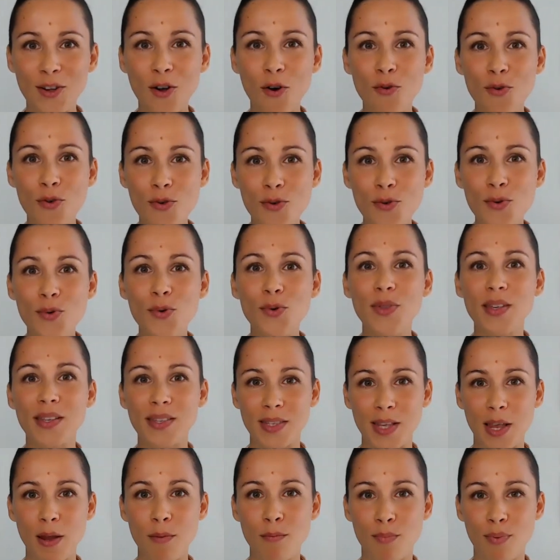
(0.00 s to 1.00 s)
go through the
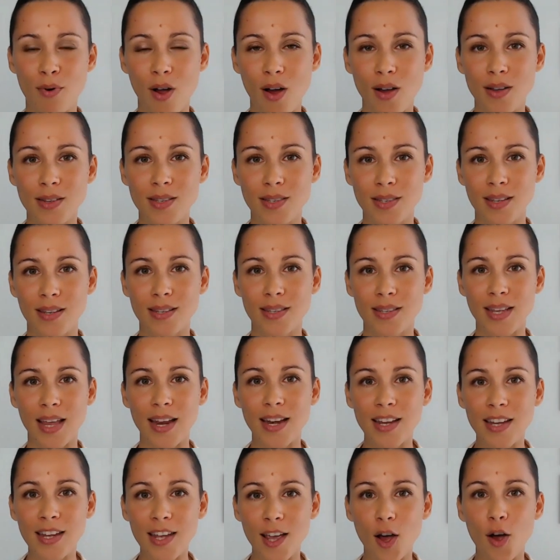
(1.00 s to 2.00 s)
same process
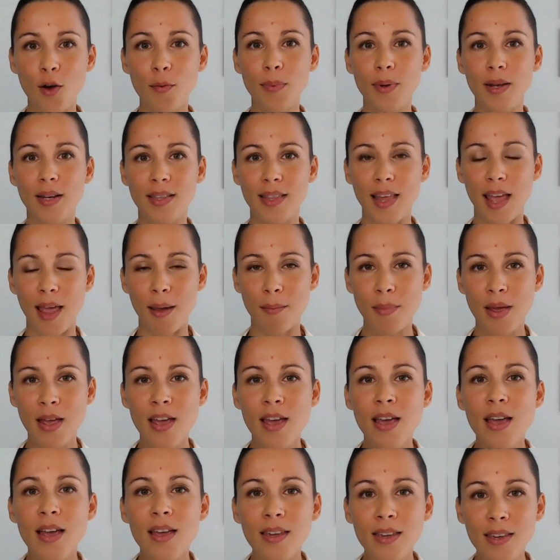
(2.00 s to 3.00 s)
and helping them
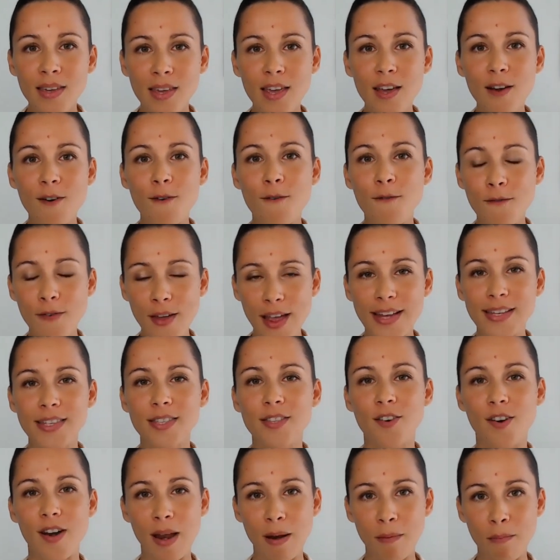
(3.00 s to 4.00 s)
heal
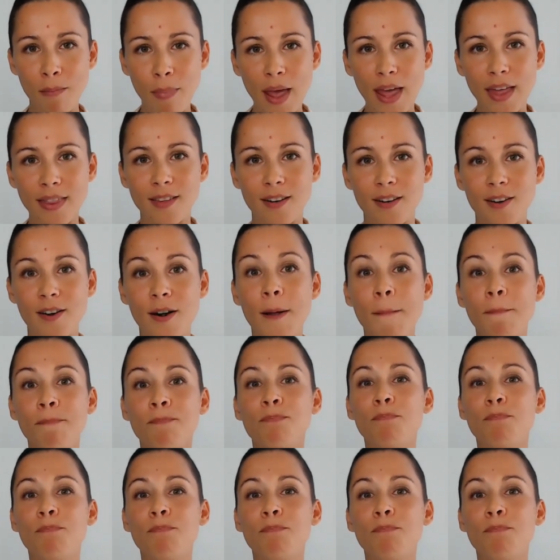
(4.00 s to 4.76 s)
faster and better,